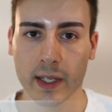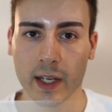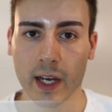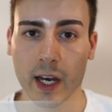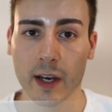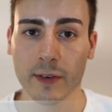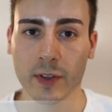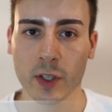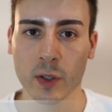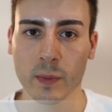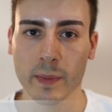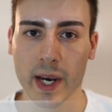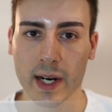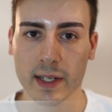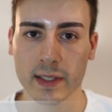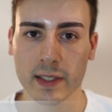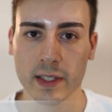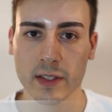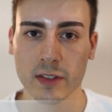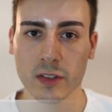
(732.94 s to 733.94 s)
of
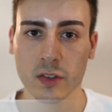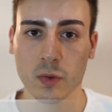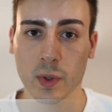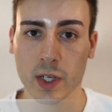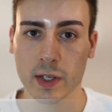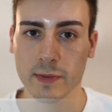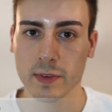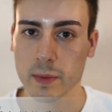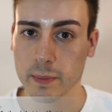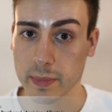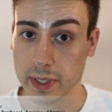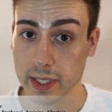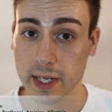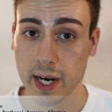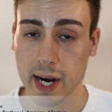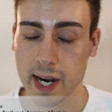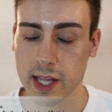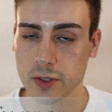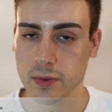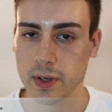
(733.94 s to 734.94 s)
humectants, one of them being
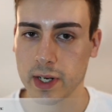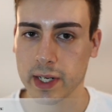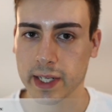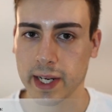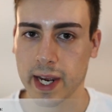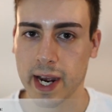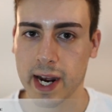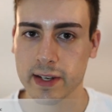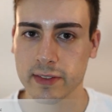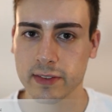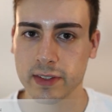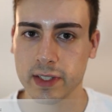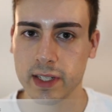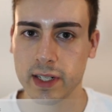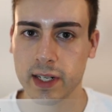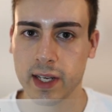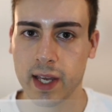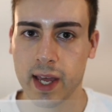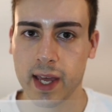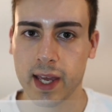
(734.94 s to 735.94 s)
hyaluronic
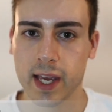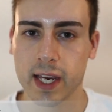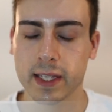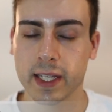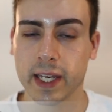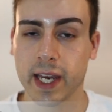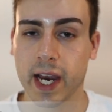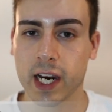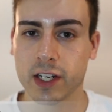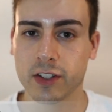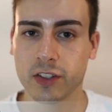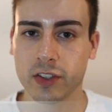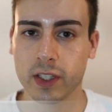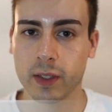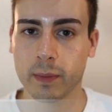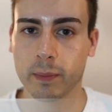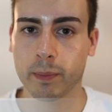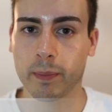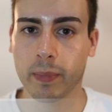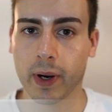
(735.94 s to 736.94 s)
acid, and they
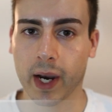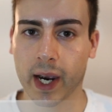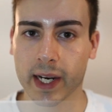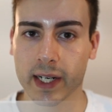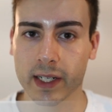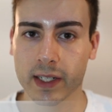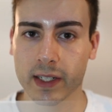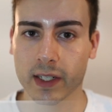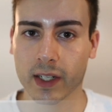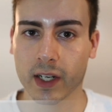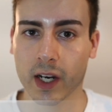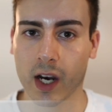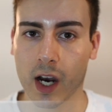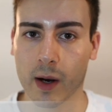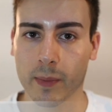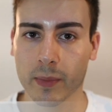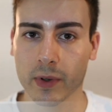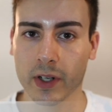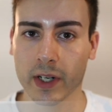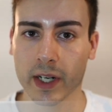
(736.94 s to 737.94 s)
actually bind
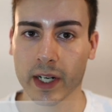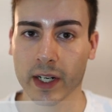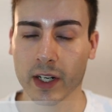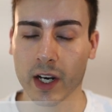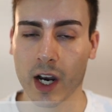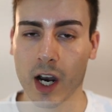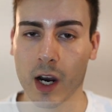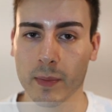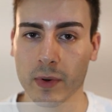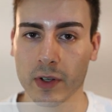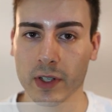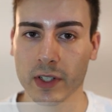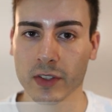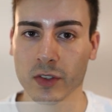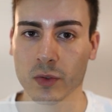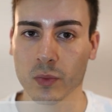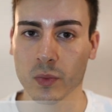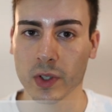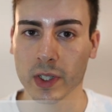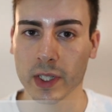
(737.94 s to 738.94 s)
copper, and copper
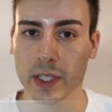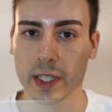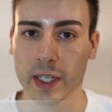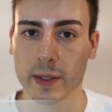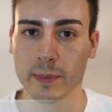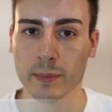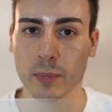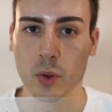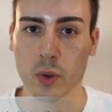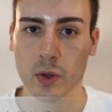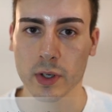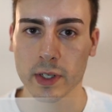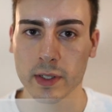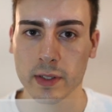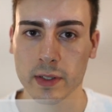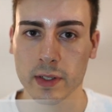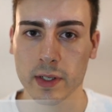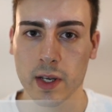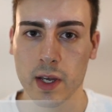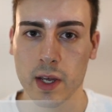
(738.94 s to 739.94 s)
is really
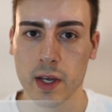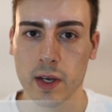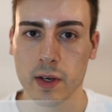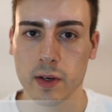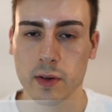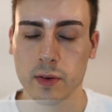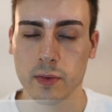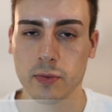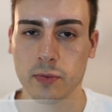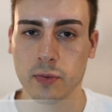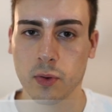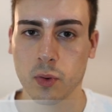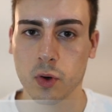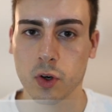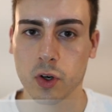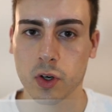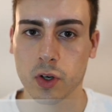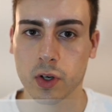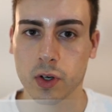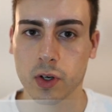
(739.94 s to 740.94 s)
important
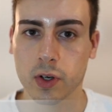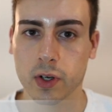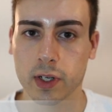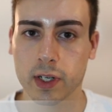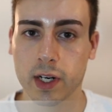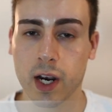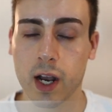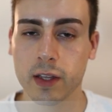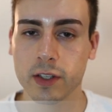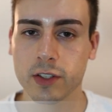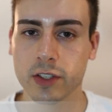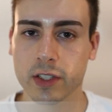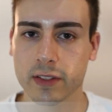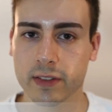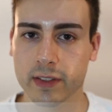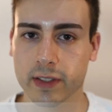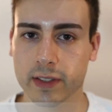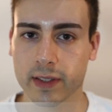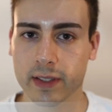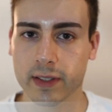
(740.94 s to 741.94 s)
for collagen
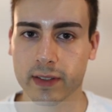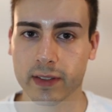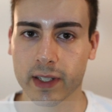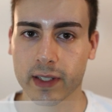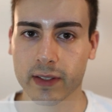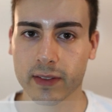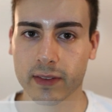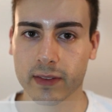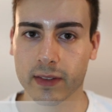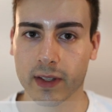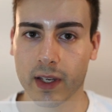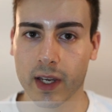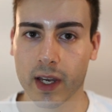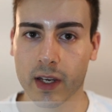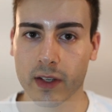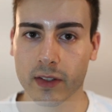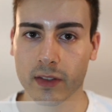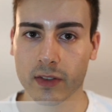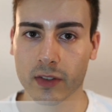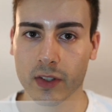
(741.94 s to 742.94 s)
synthesis.
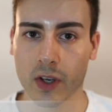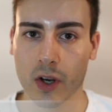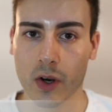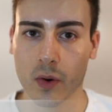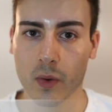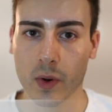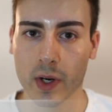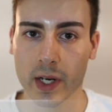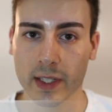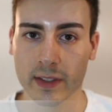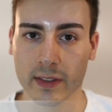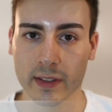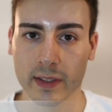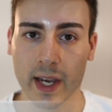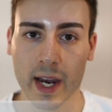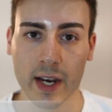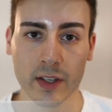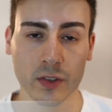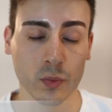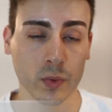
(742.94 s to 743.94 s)
So it
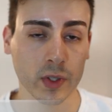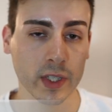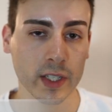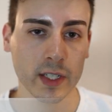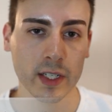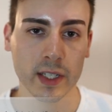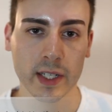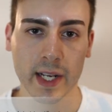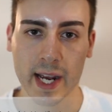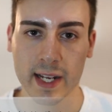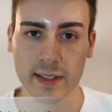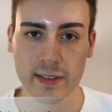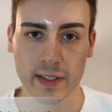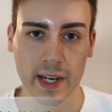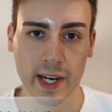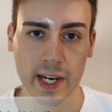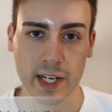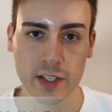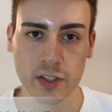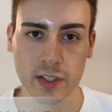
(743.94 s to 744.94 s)
has really good
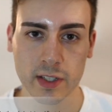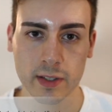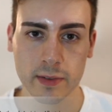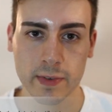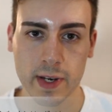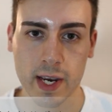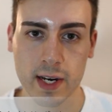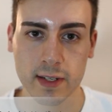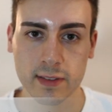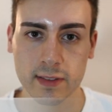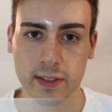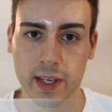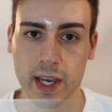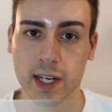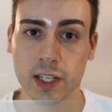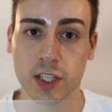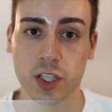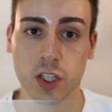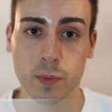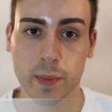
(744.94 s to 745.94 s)
anti-aging effects
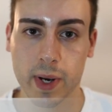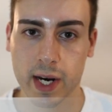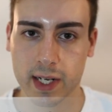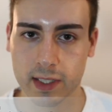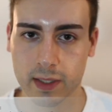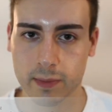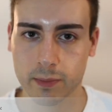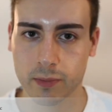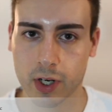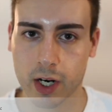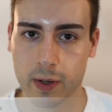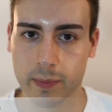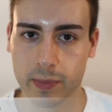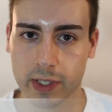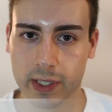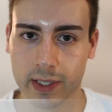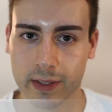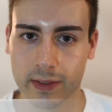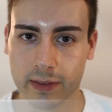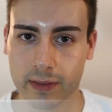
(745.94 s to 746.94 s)
and humectant
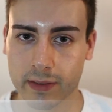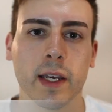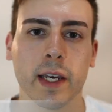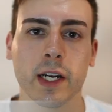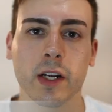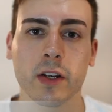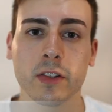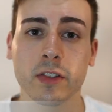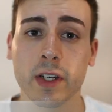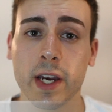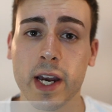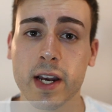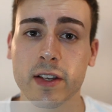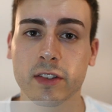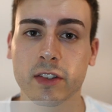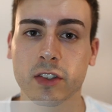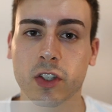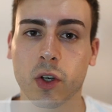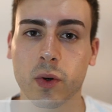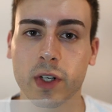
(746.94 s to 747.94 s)
properties. It also has
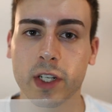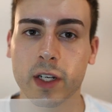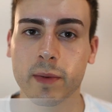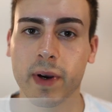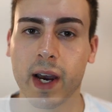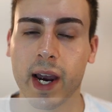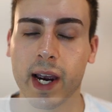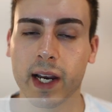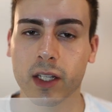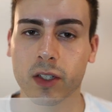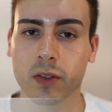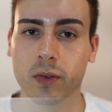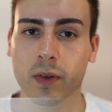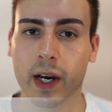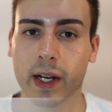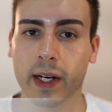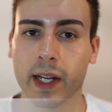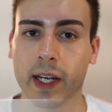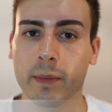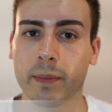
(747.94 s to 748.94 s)
sodium
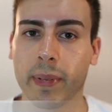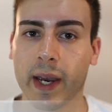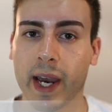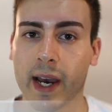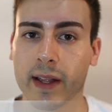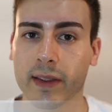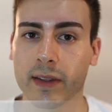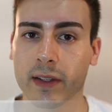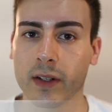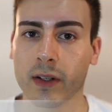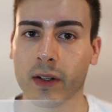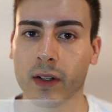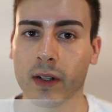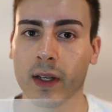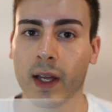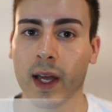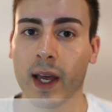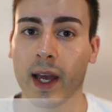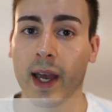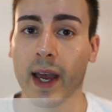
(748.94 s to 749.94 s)
hyaluronate,
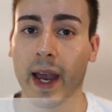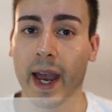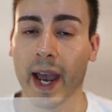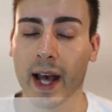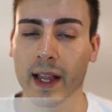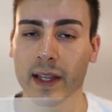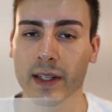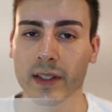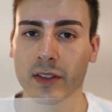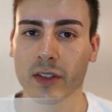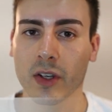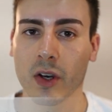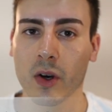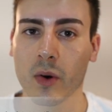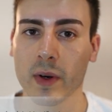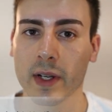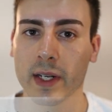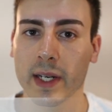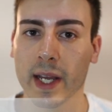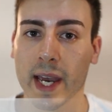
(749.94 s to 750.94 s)
panthenol,
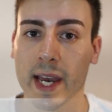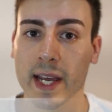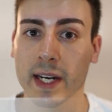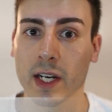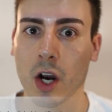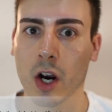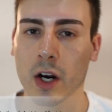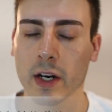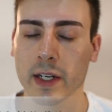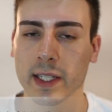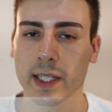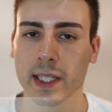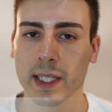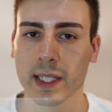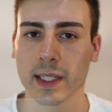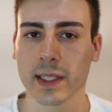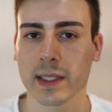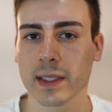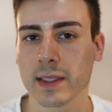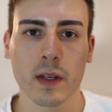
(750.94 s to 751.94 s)
allantoin, and
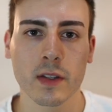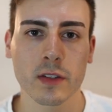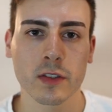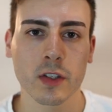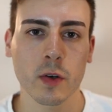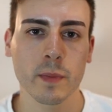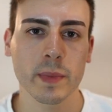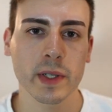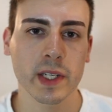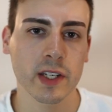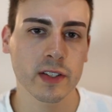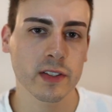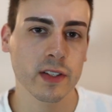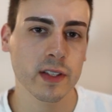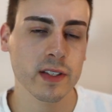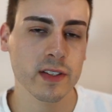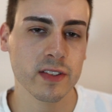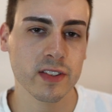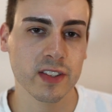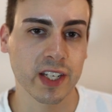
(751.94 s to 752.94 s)
arginine. So because of
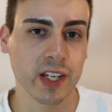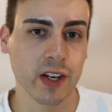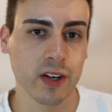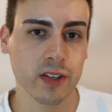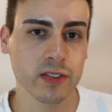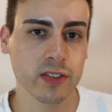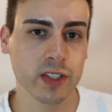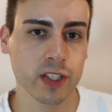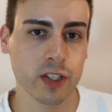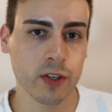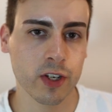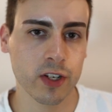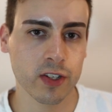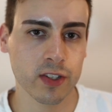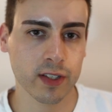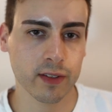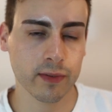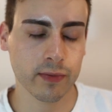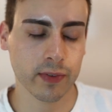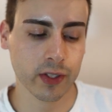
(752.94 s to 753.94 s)
the snail
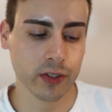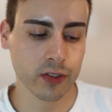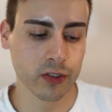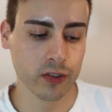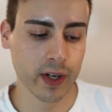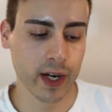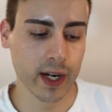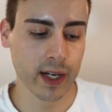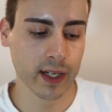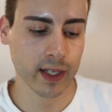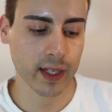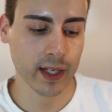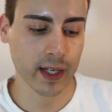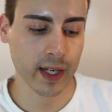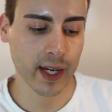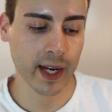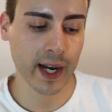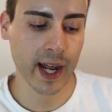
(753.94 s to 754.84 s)
secretion filtrate, it